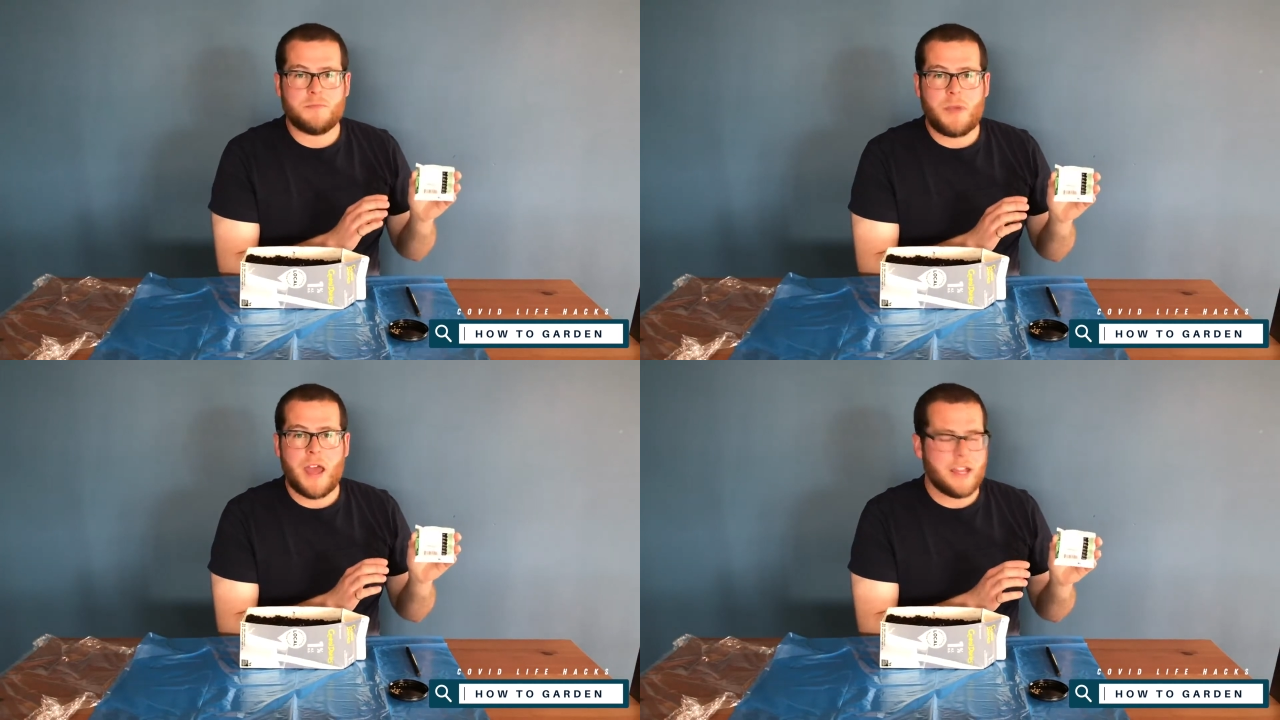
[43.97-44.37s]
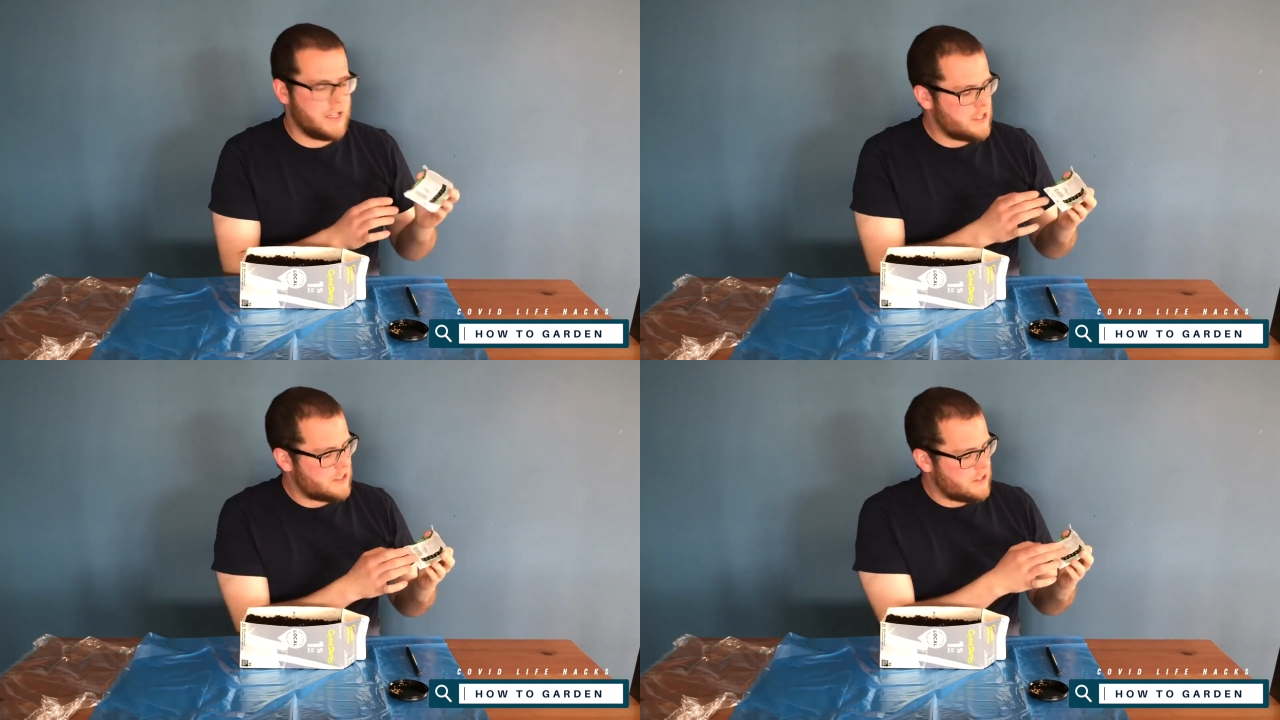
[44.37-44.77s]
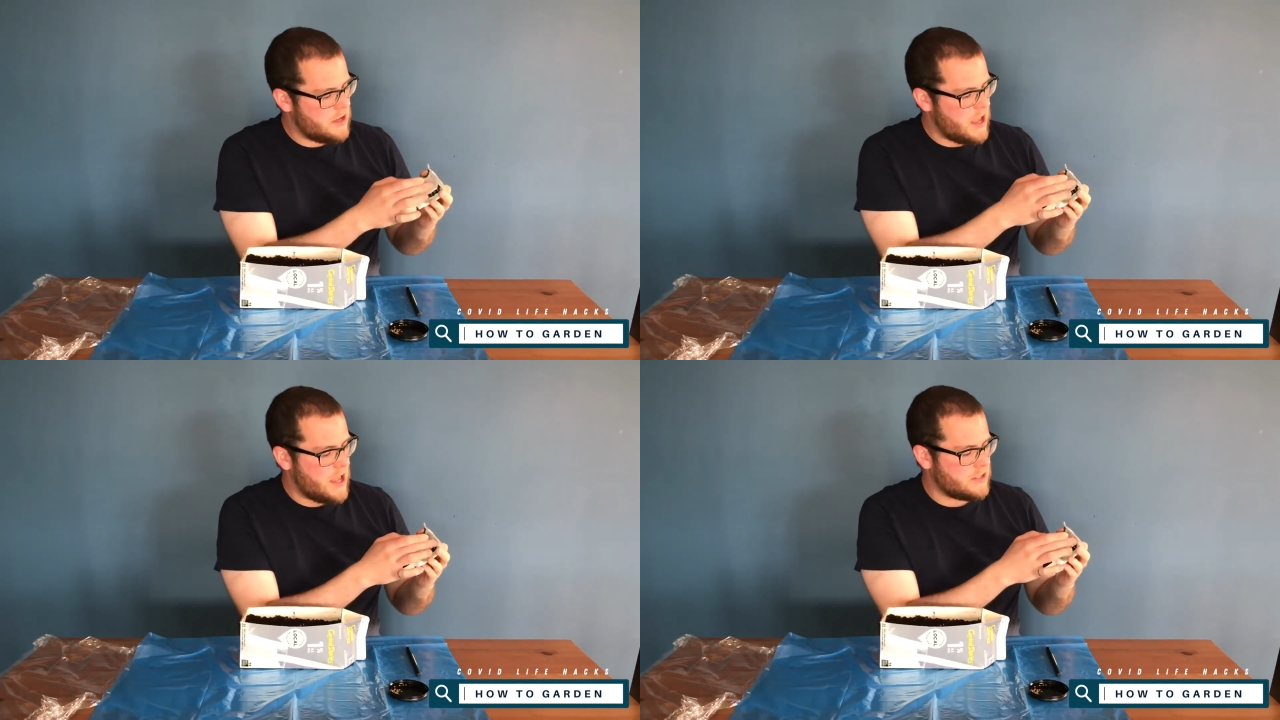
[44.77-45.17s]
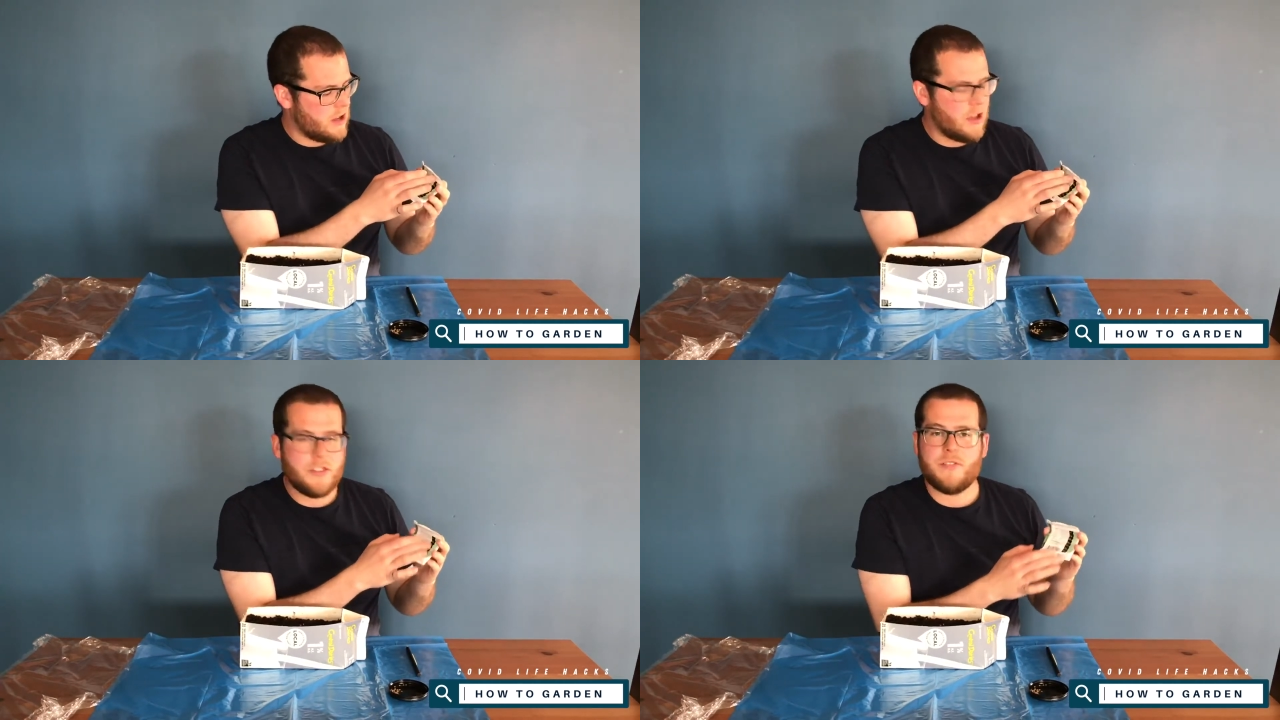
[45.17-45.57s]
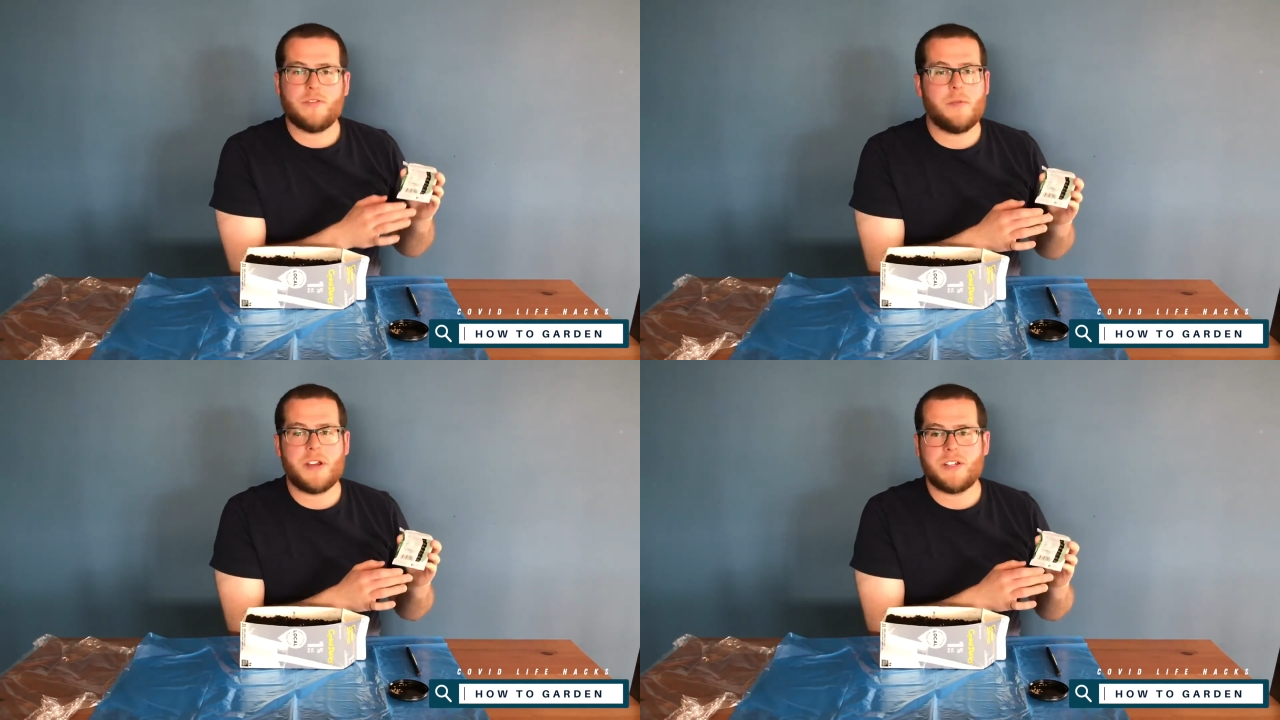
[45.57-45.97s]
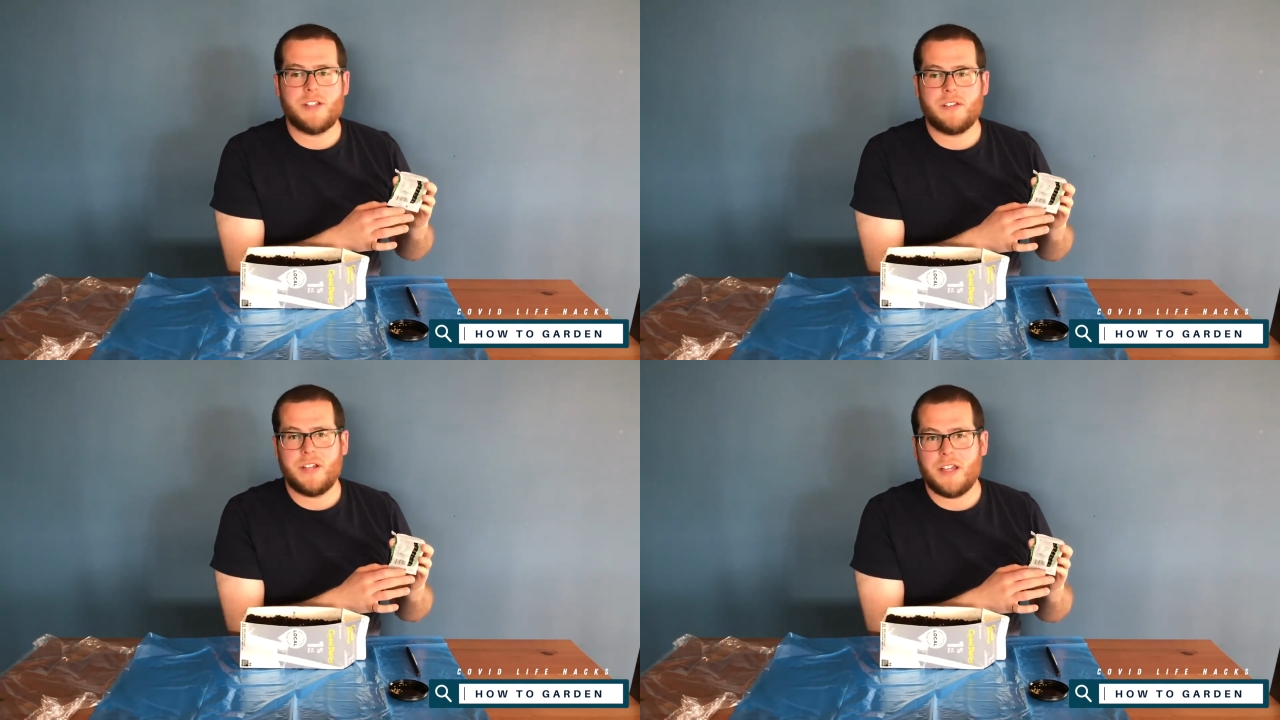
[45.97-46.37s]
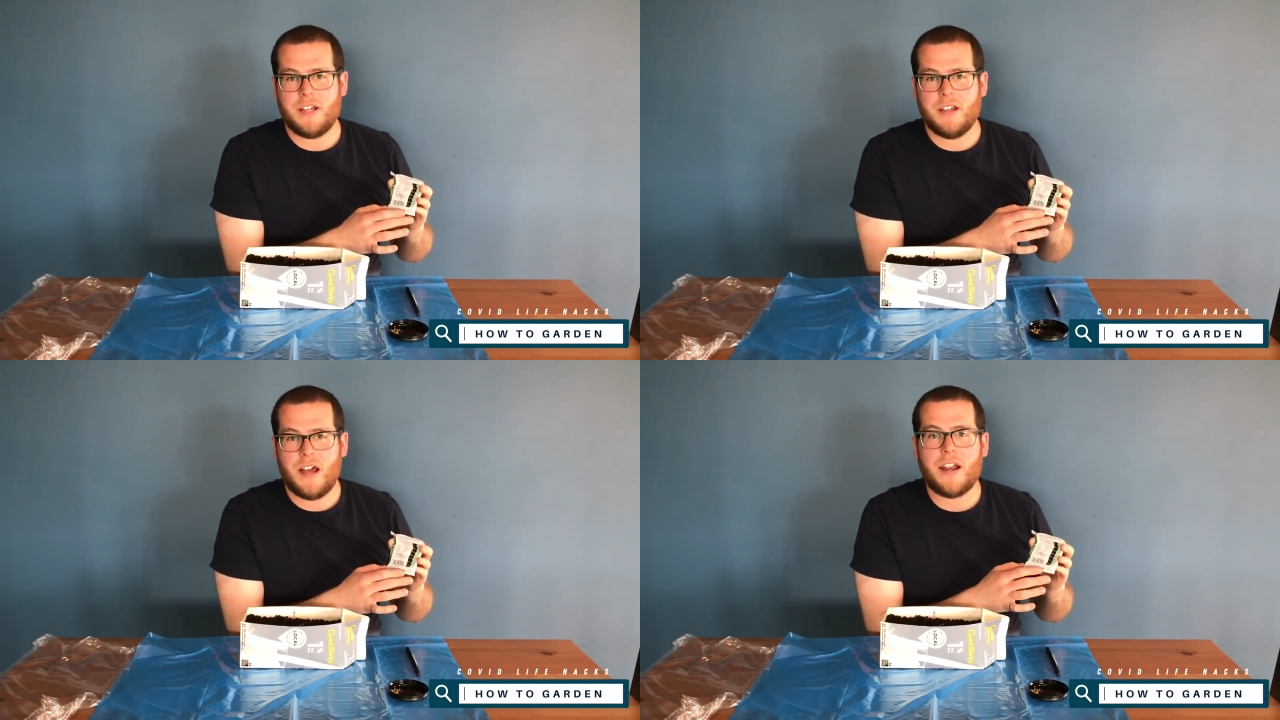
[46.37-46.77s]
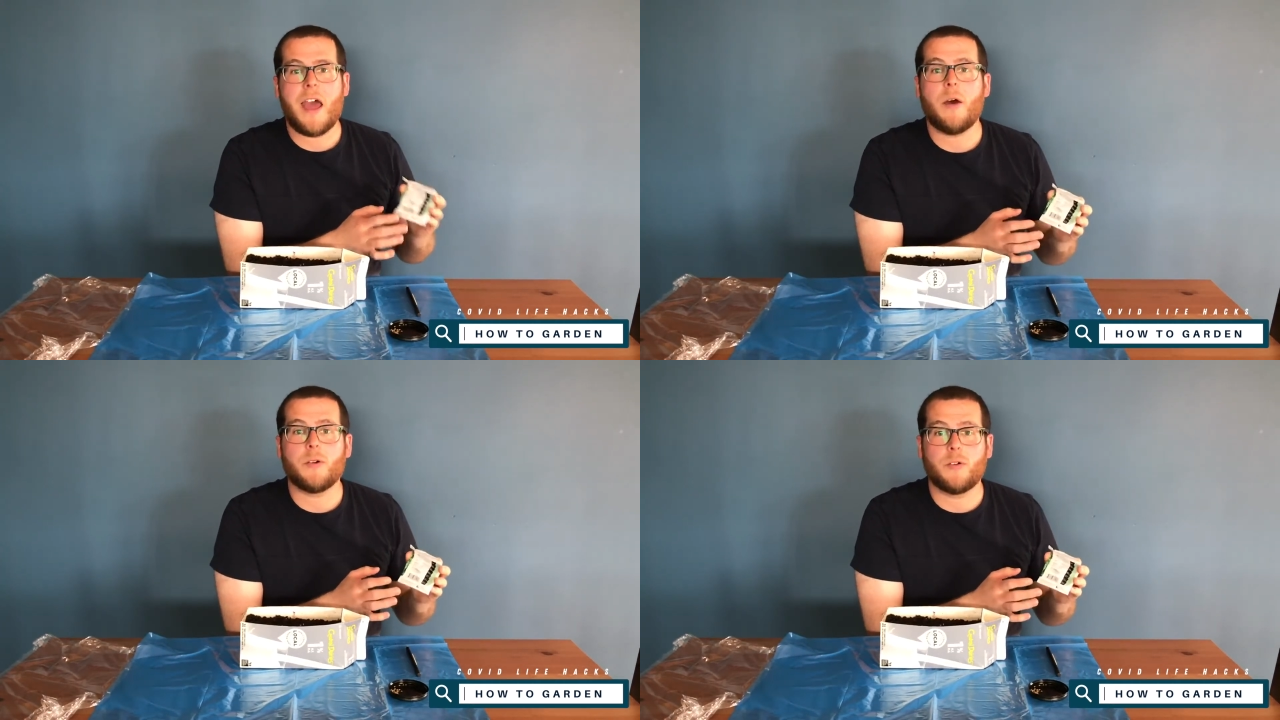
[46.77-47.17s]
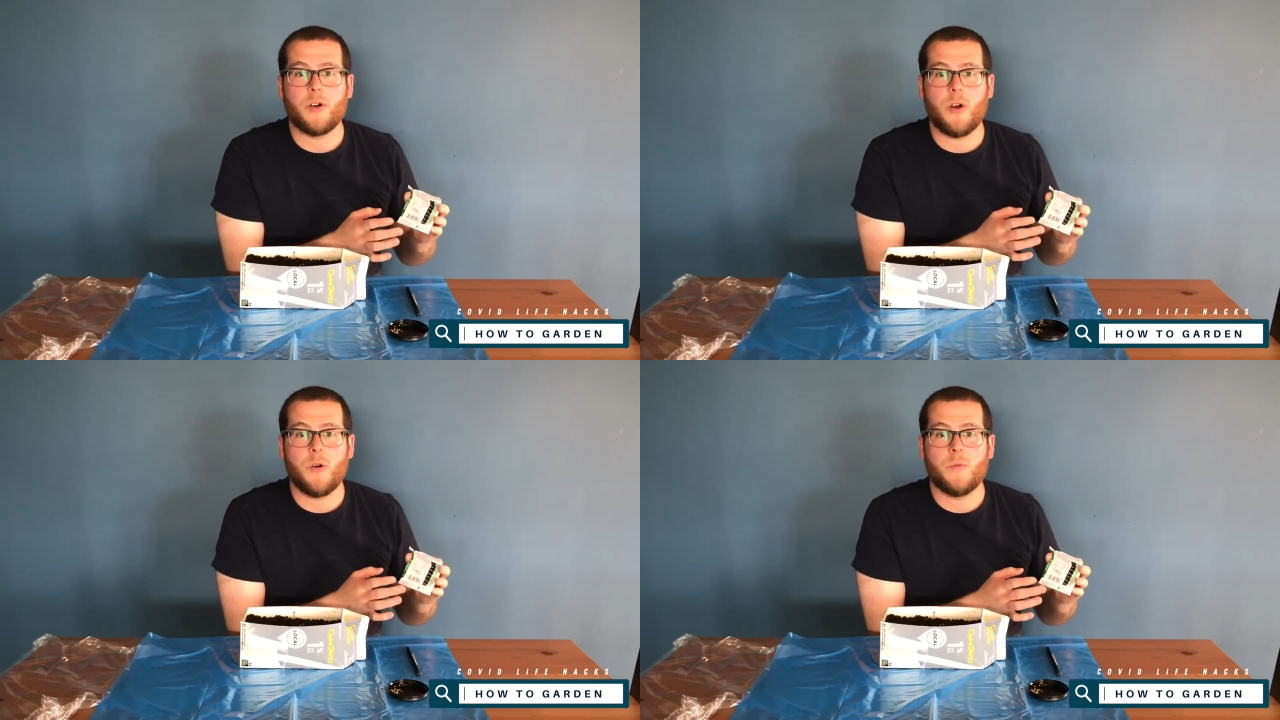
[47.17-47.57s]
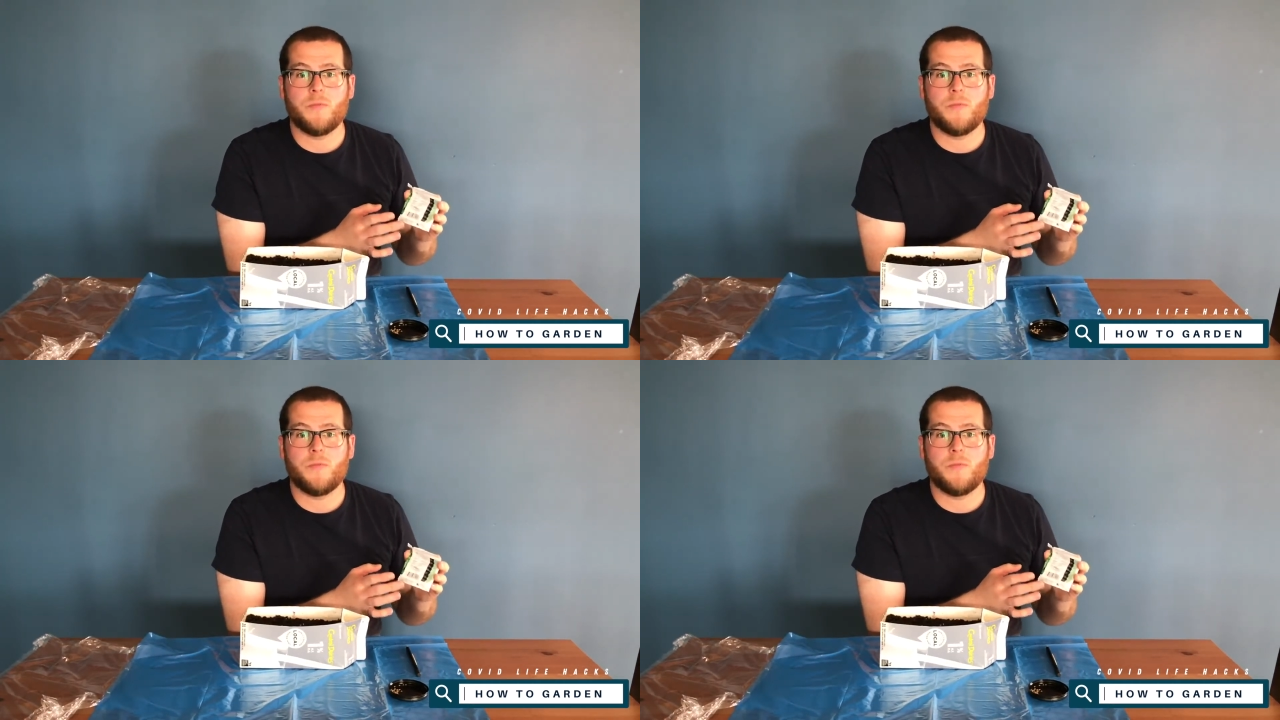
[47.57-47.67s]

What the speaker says: packets has all the information that you need on how to grow